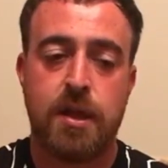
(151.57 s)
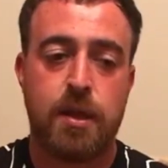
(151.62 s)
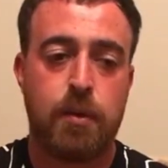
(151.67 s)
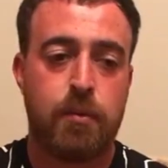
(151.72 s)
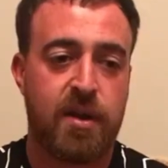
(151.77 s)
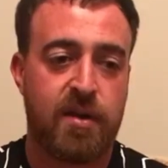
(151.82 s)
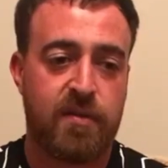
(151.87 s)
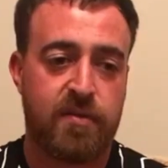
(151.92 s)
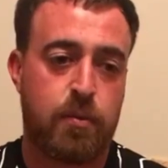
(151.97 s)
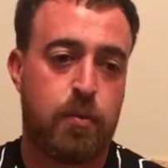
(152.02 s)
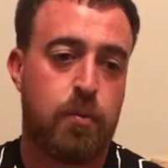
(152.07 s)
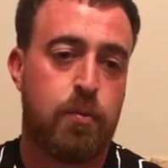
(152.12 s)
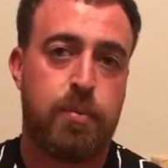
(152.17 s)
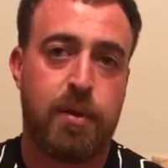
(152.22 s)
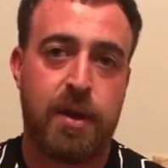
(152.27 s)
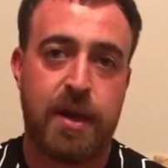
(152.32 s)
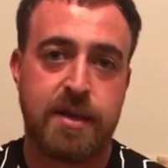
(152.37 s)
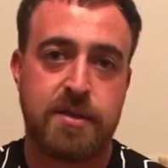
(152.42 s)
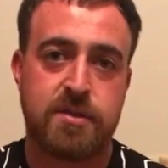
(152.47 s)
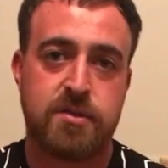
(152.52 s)
they would have to
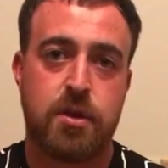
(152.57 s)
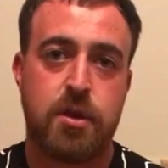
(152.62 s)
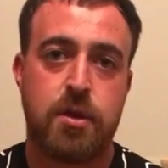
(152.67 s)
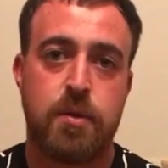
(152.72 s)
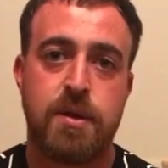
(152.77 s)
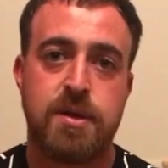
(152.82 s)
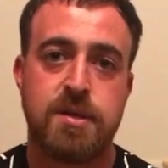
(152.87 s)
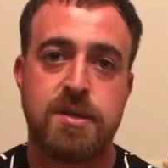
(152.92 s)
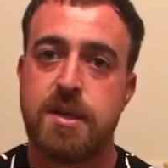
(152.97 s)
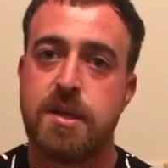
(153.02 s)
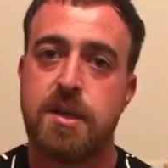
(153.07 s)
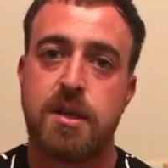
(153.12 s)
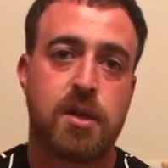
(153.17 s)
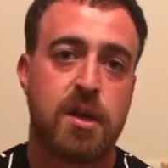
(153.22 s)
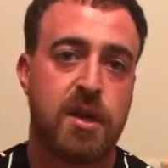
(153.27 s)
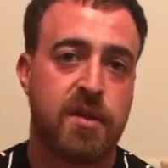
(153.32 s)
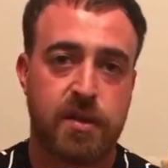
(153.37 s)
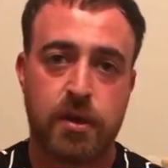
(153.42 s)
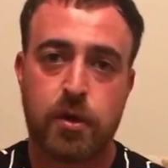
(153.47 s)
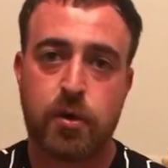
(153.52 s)
play it sideways, and then
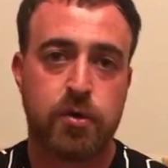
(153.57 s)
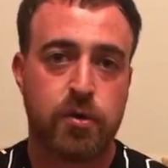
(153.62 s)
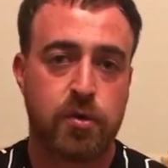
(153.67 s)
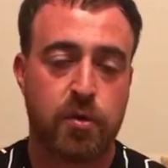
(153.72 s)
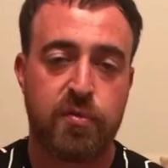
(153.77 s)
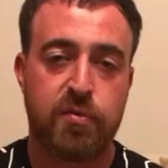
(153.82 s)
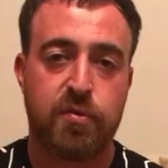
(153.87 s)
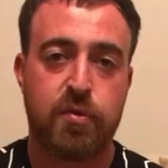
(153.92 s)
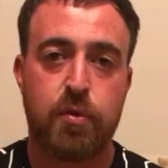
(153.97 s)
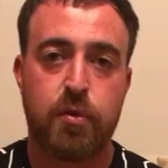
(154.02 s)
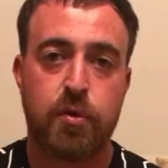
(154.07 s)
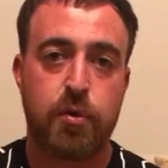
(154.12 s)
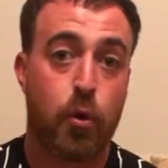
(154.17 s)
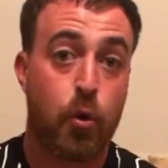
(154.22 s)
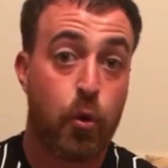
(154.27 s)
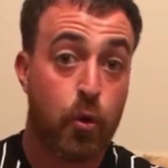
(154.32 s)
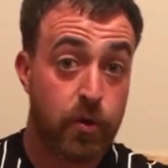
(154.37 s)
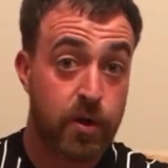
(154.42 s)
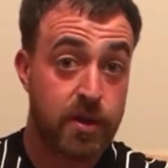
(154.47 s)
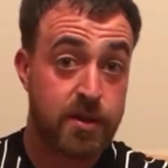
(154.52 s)
they, if they couldn't go forward
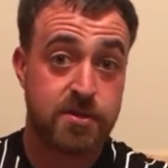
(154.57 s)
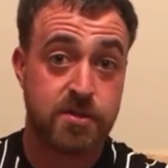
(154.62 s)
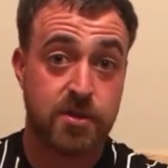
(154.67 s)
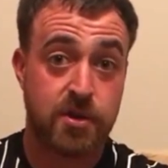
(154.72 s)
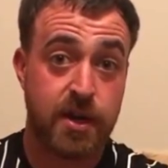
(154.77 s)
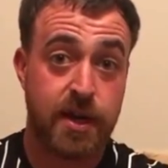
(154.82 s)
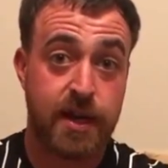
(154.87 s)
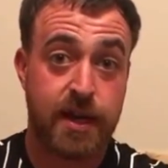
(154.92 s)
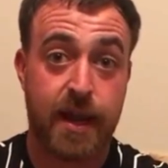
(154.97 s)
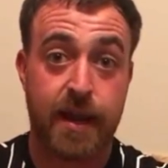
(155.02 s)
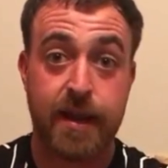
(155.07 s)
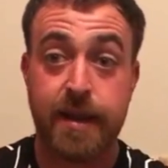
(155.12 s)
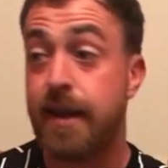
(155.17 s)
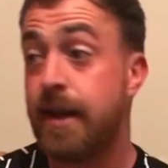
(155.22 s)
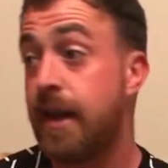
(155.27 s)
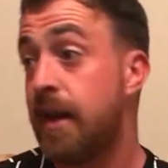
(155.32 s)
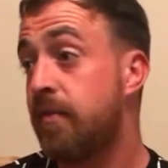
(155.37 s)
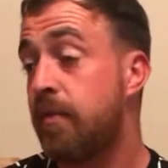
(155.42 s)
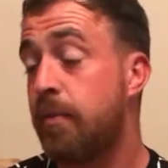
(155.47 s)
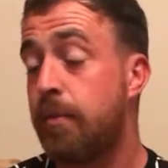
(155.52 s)
or inside again, then
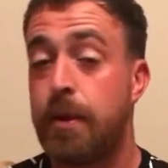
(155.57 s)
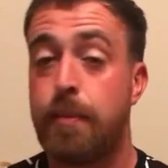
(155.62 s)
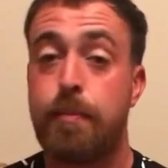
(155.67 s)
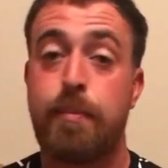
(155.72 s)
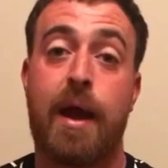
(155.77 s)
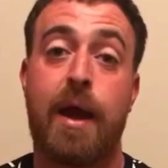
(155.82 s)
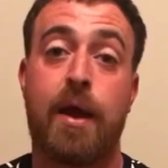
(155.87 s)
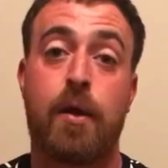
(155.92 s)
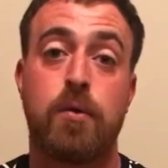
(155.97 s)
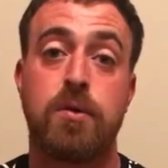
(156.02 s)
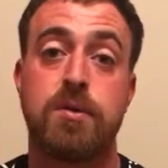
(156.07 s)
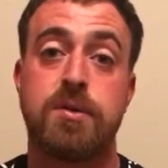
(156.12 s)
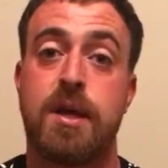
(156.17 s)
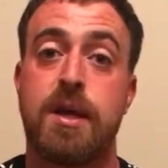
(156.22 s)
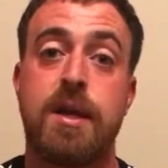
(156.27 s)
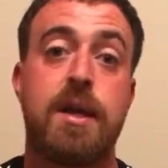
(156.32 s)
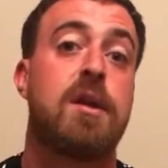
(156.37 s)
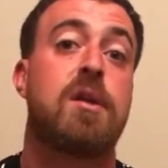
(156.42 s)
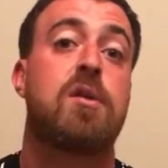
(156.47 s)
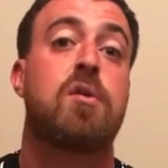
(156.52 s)
they would have to play backwards,
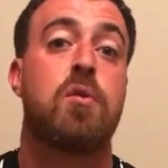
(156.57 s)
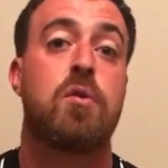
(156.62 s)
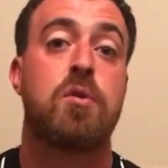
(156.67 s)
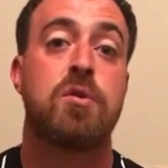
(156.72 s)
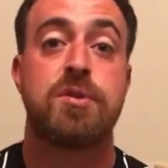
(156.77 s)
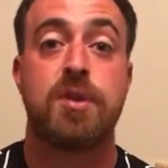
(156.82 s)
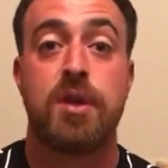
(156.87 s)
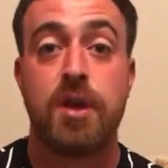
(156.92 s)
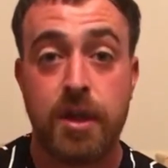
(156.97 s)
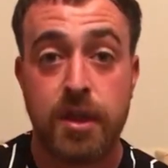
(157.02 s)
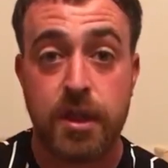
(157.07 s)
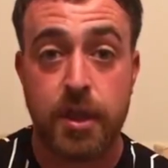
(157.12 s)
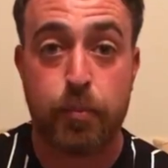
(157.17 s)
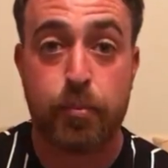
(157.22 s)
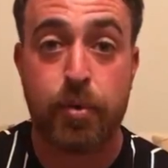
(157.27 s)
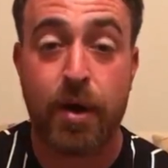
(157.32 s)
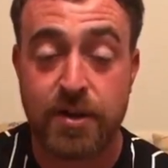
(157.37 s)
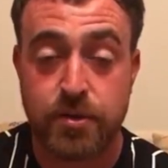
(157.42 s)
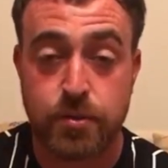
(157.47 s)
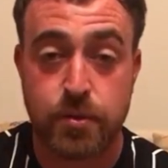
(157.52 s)
and then of course the
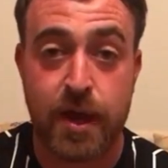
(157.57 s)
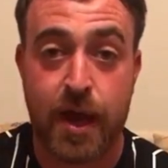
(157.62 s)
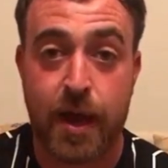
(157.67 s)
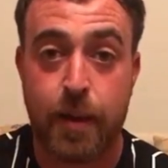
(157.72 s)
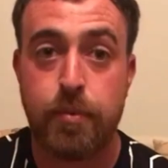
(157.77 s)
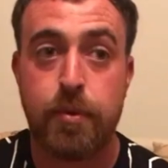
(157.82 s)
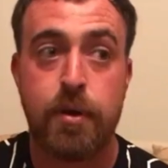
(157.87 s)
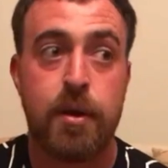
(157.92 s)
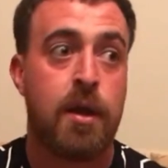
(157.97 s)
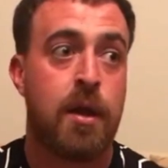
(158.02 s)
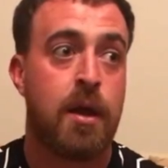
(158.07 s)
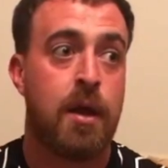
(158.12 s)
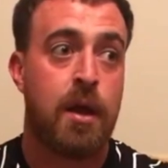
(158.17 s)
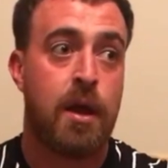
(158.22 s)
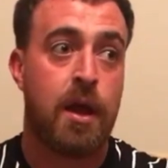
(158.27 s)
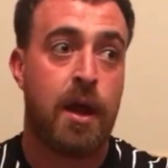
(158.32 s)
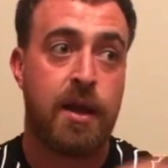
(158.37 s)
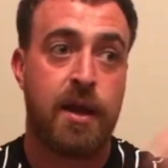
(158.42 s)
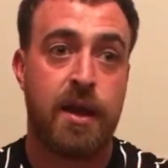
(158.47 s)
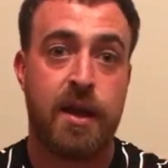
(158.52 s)
press would happen,
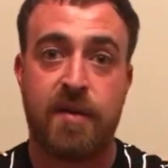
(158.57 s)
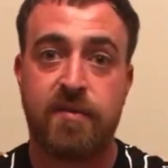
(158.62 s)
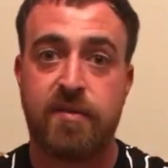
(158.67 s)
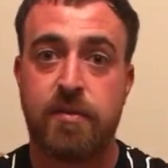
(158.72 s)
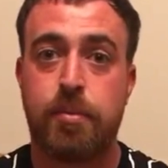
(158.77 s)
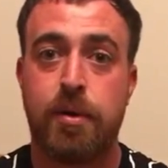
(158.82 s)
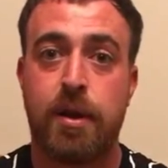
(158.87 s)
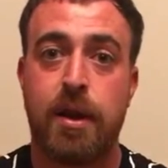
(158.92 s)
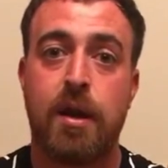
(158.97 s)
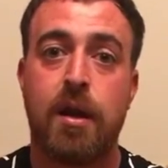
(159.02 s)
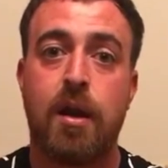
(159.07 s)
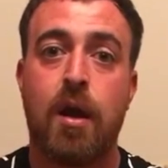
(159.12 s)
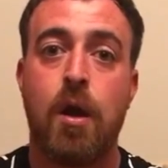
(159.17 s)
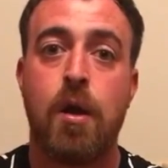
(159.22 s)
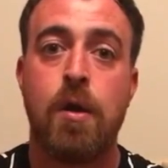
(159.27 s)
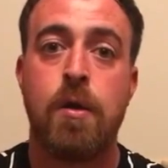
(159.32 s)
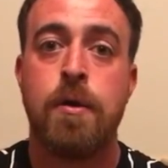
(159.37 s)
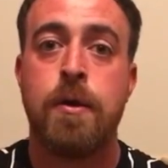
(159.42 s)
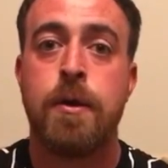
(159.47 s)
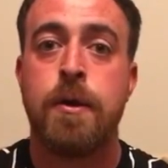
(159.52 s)
and they'd have to play it
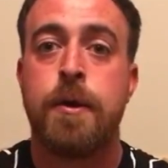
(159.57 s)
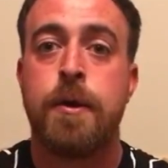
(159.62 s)
long,